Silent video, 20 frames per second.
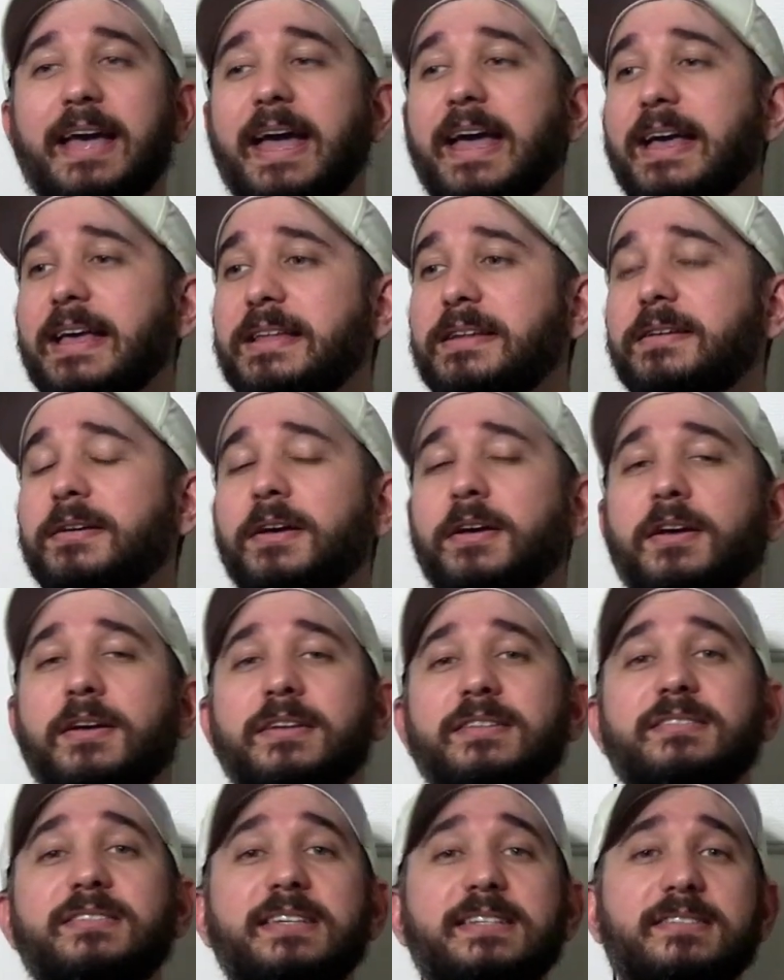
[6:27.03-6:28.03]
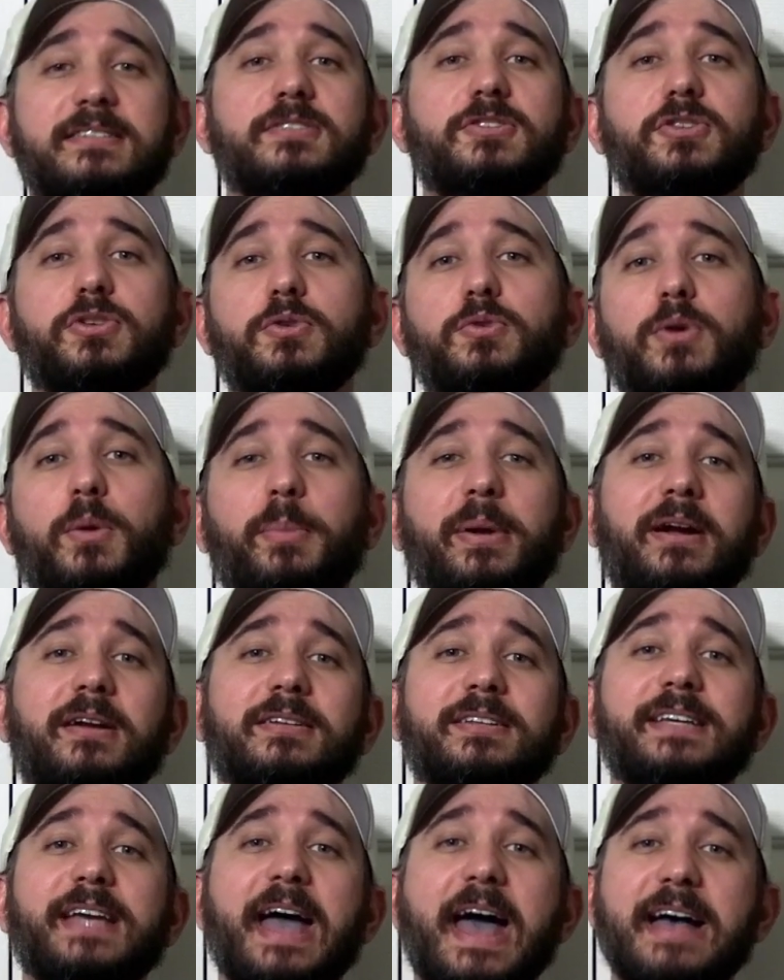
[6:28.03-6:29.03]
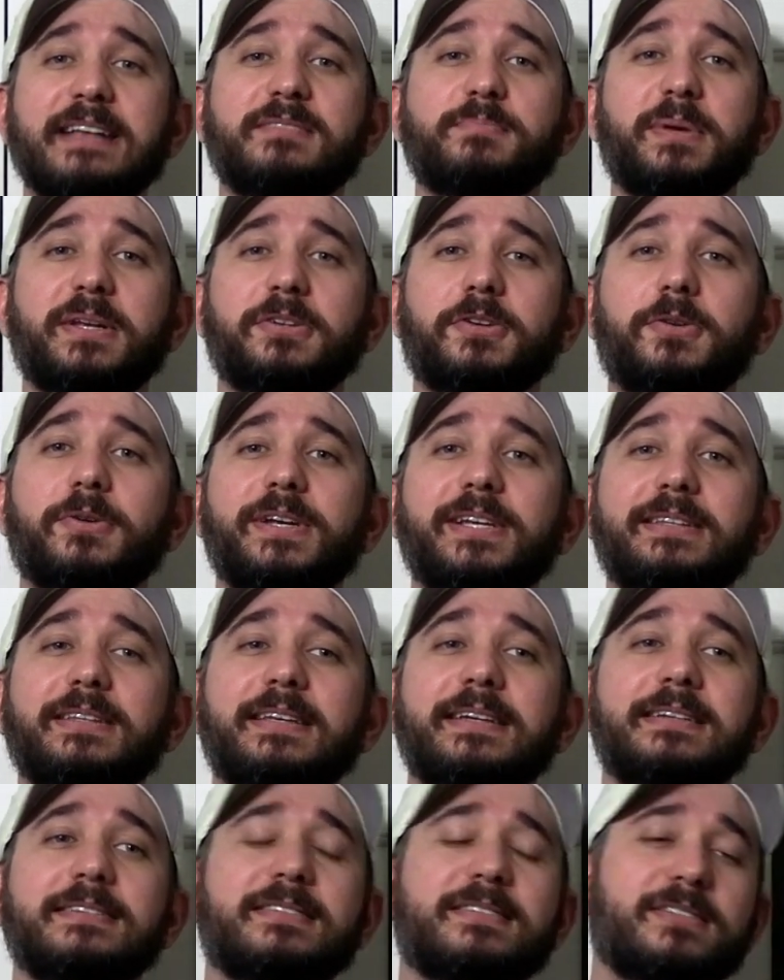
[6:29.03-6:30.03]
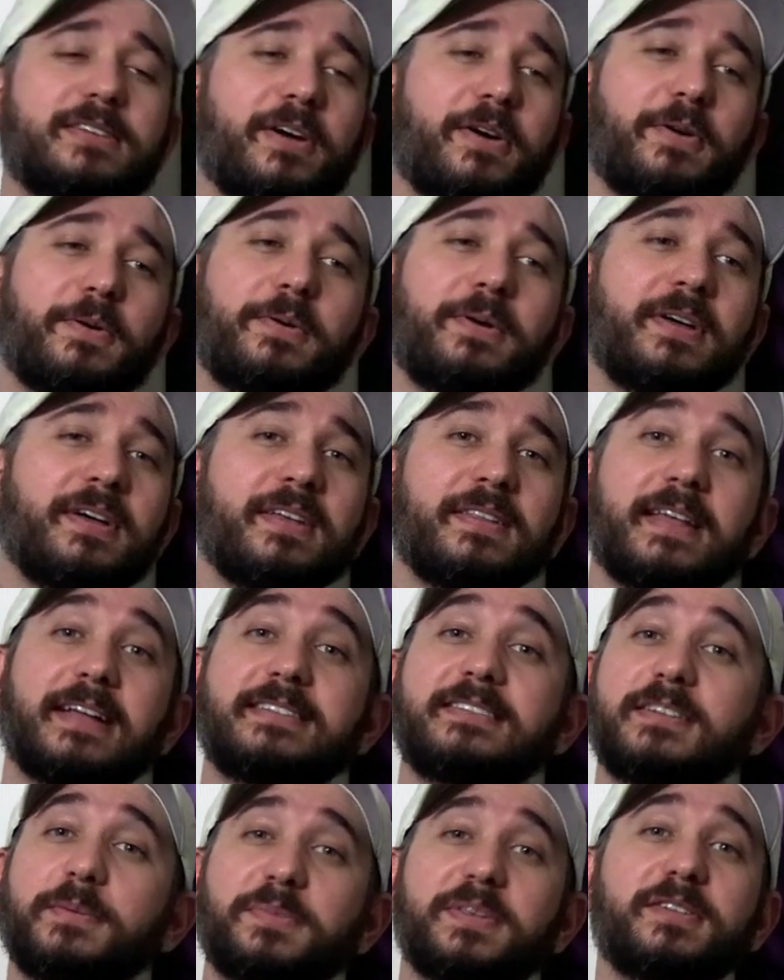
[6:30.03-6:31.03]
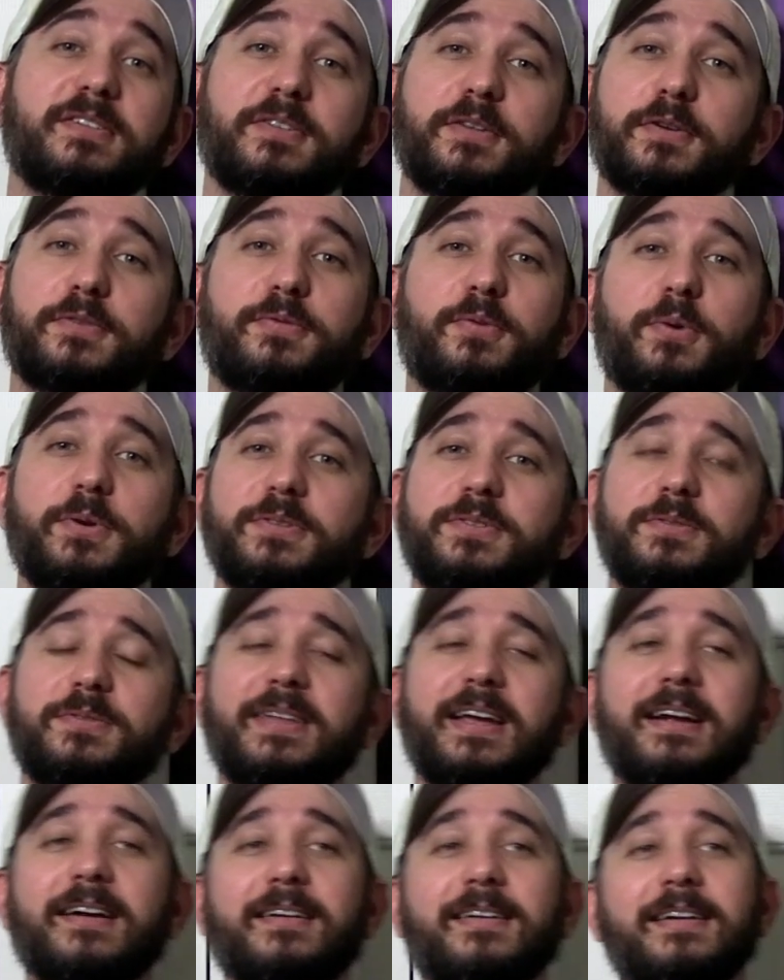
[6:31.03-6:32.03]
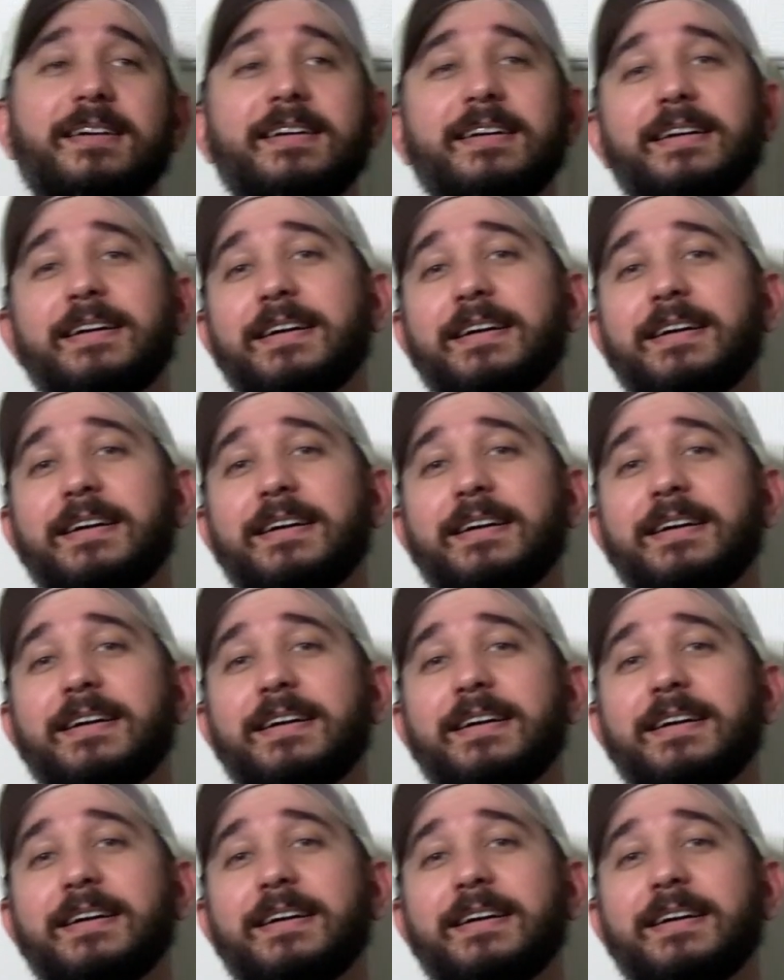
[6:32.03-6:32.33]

and season 2 apparently has been greenlit, so that's something to look forward to there.